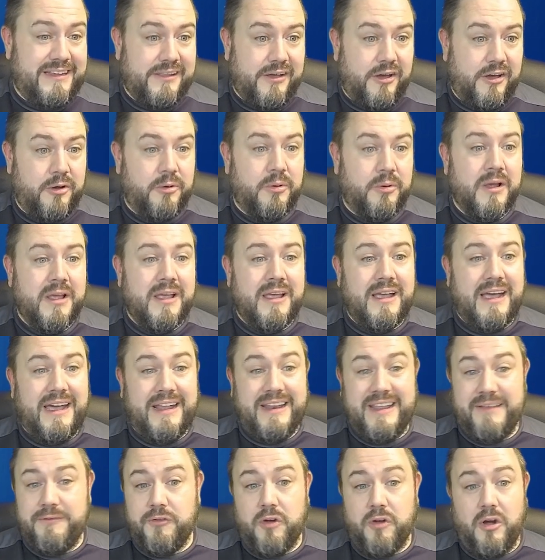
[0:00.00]
though, and
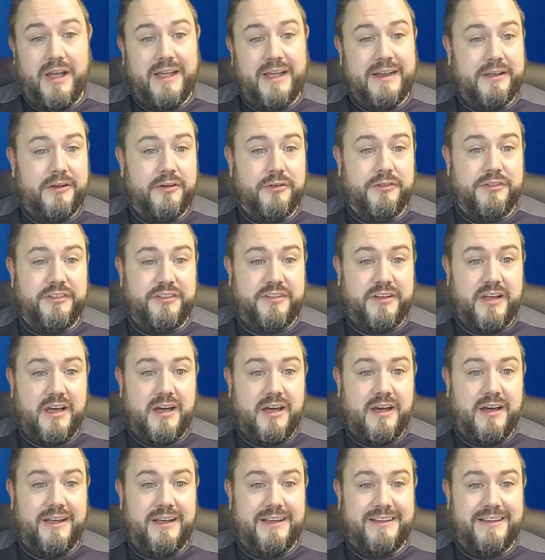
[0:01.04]
they've not had a good start.